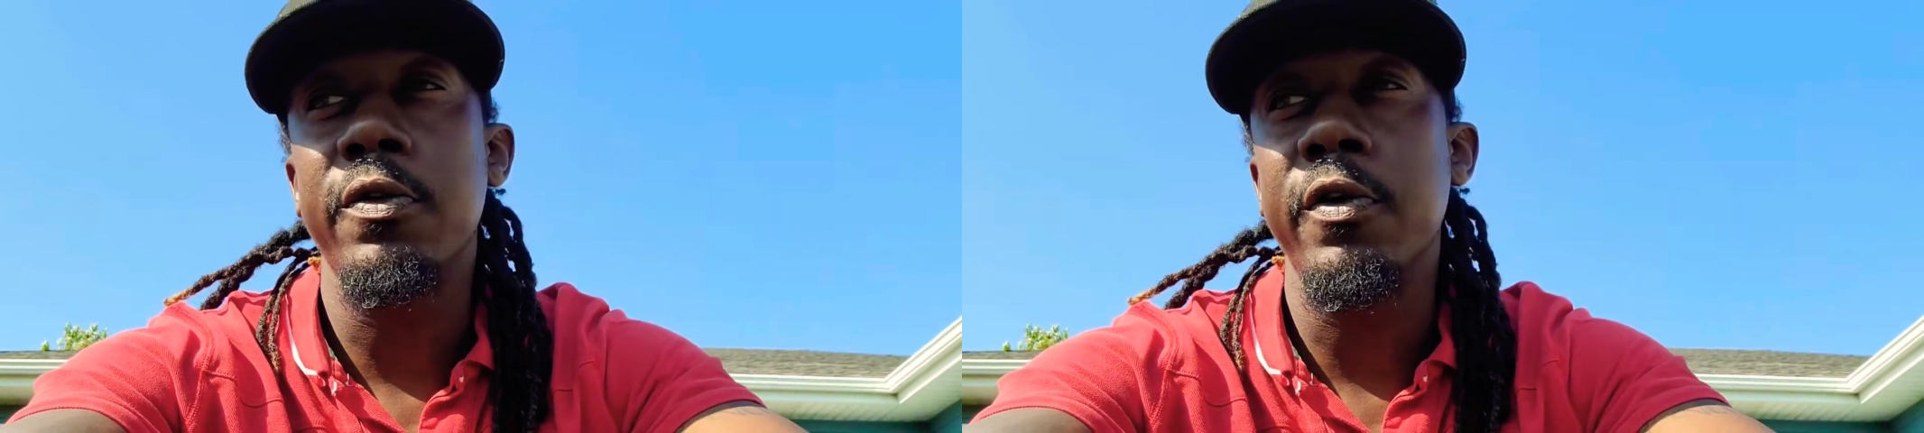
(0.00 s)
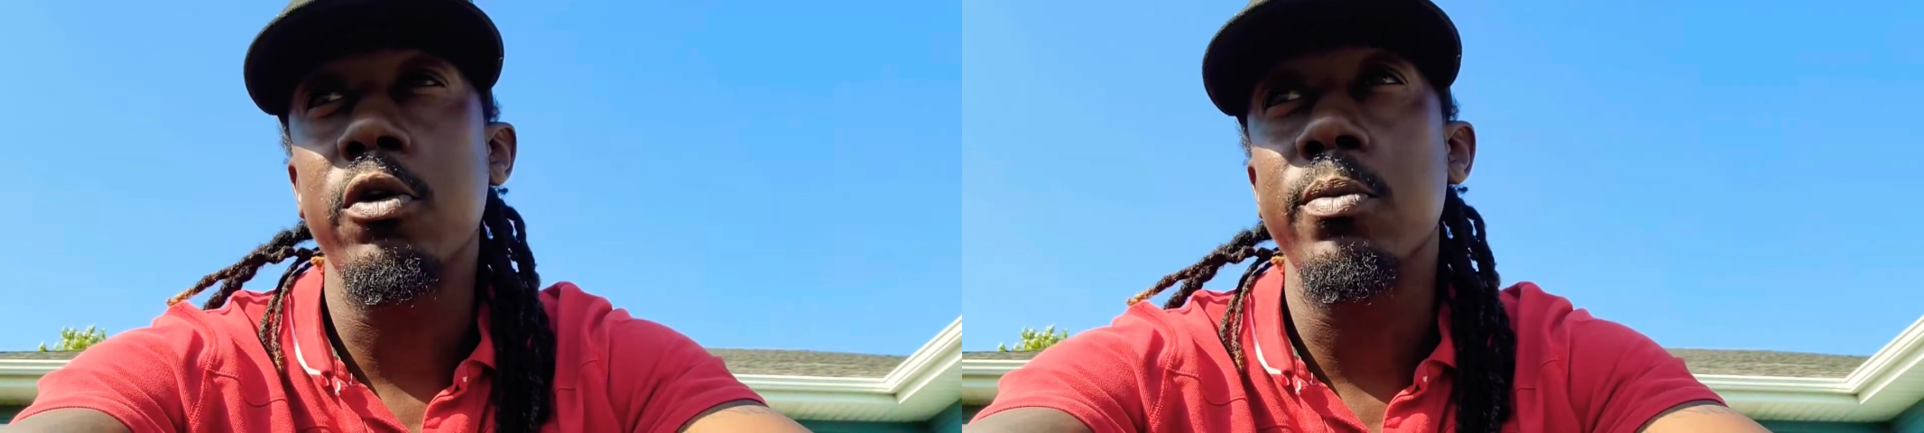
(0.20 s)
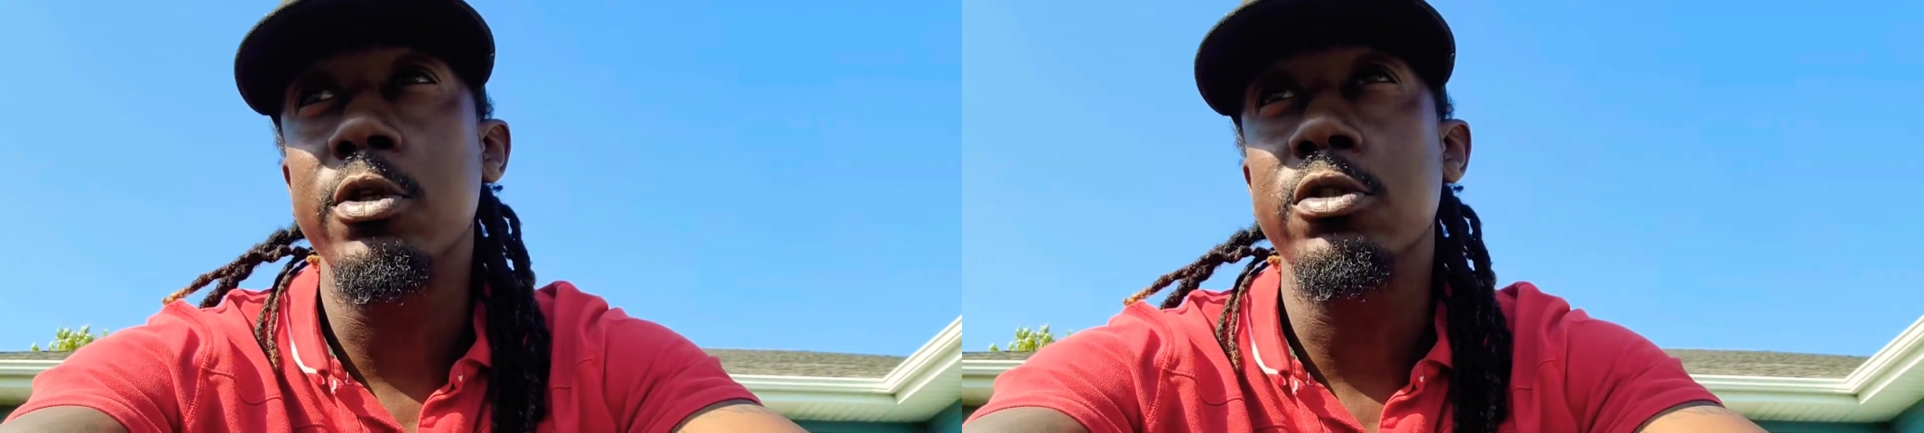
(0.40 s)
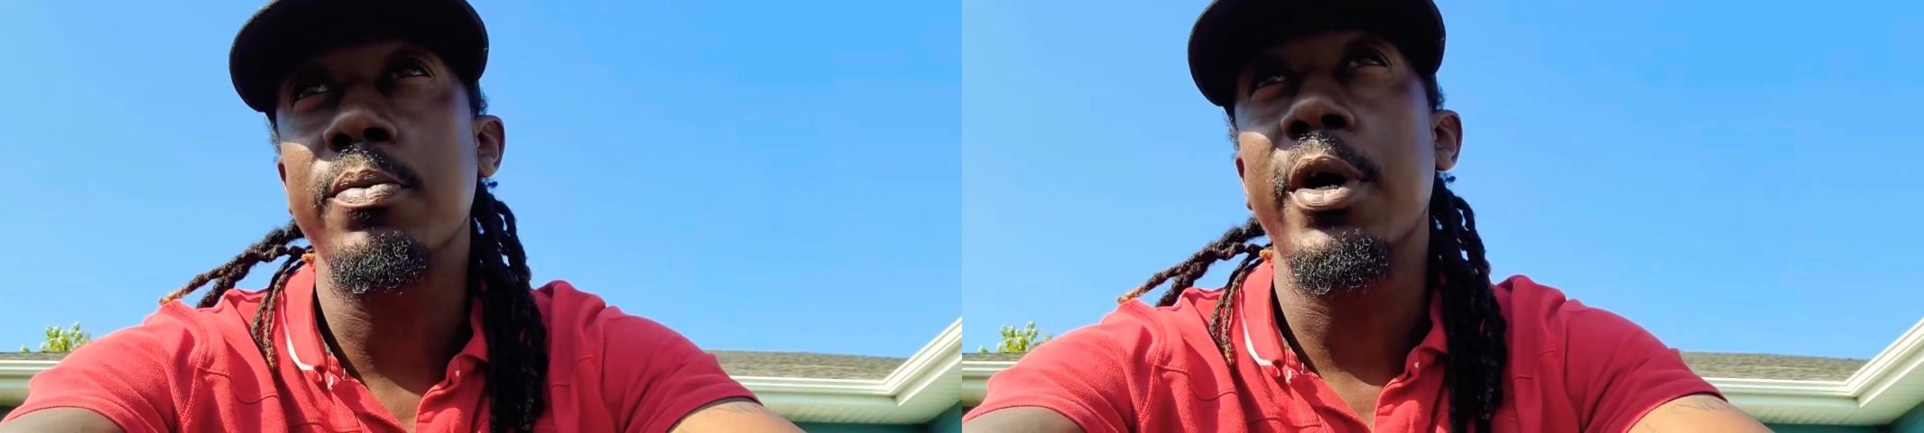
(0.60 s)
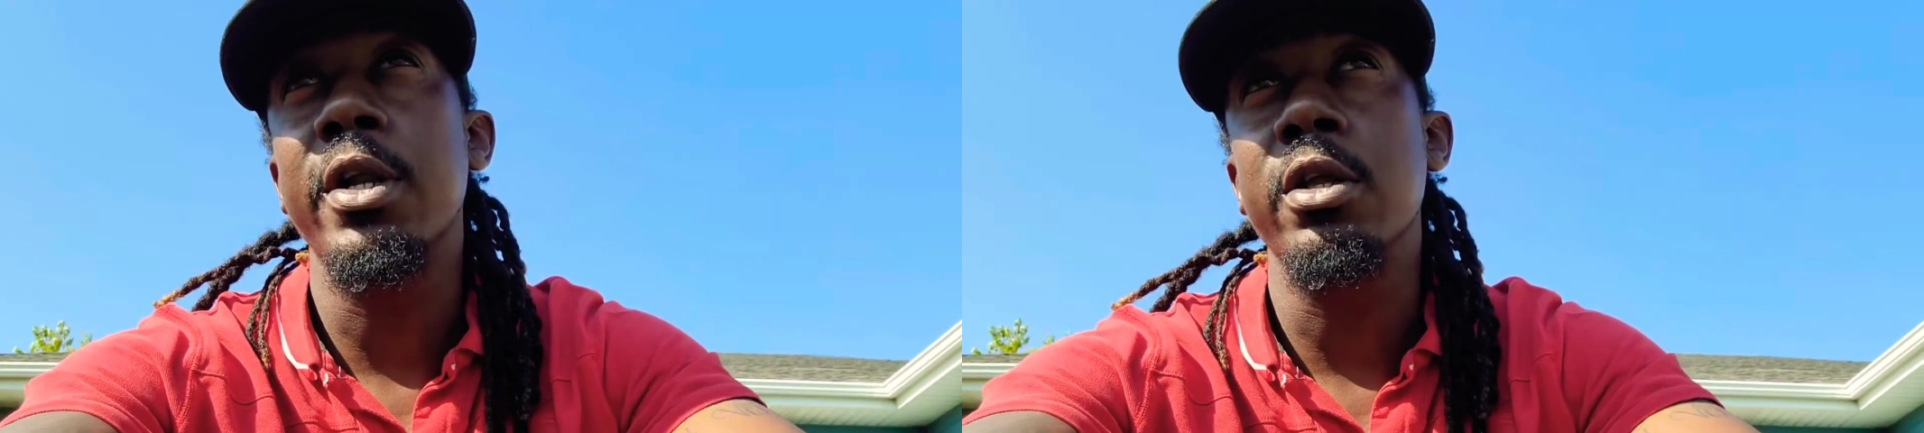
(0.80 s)
almost
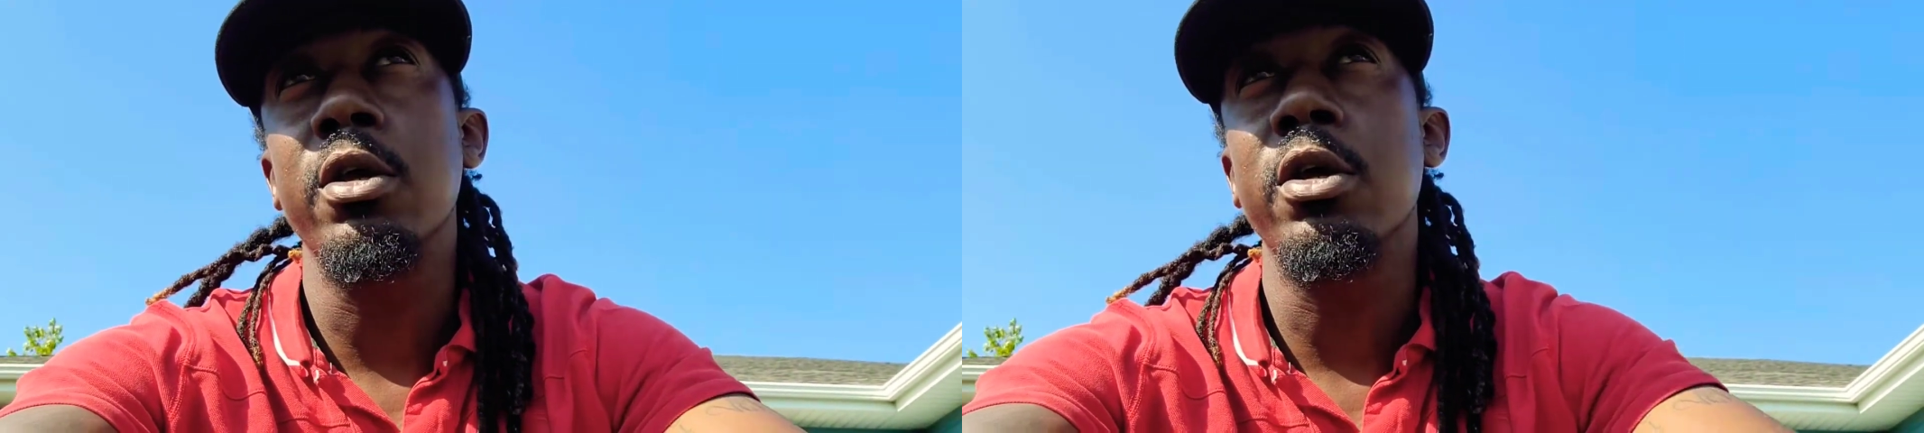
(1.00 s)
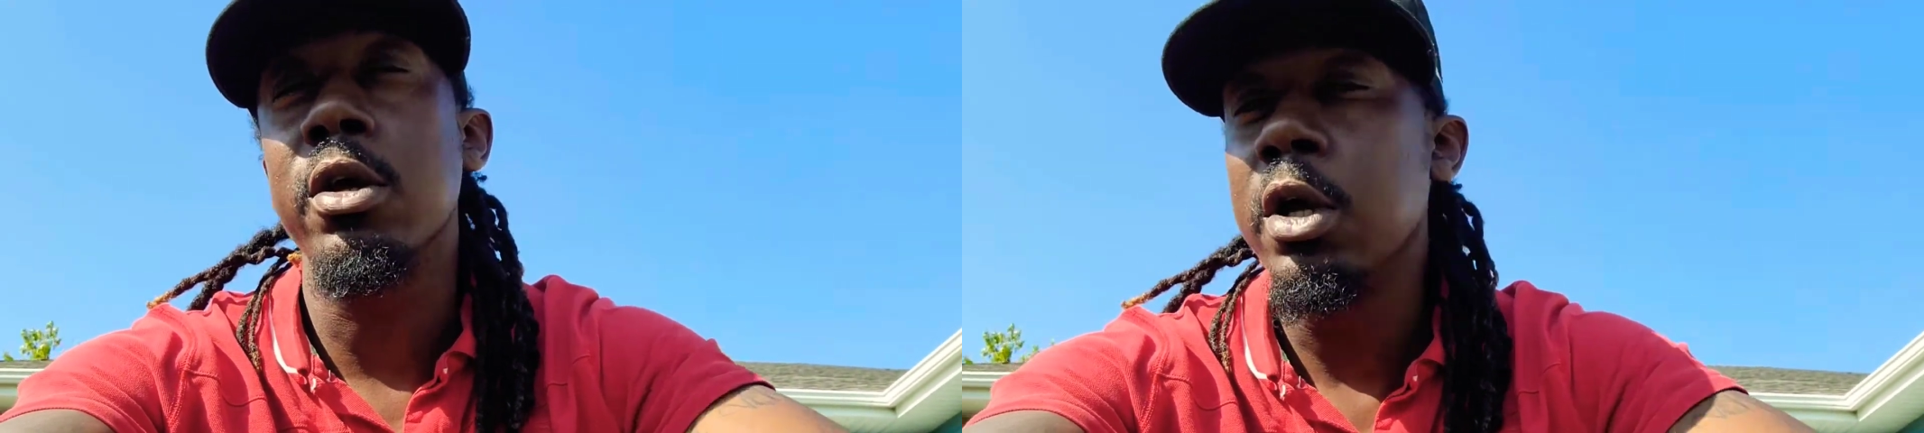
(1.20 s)
about a year.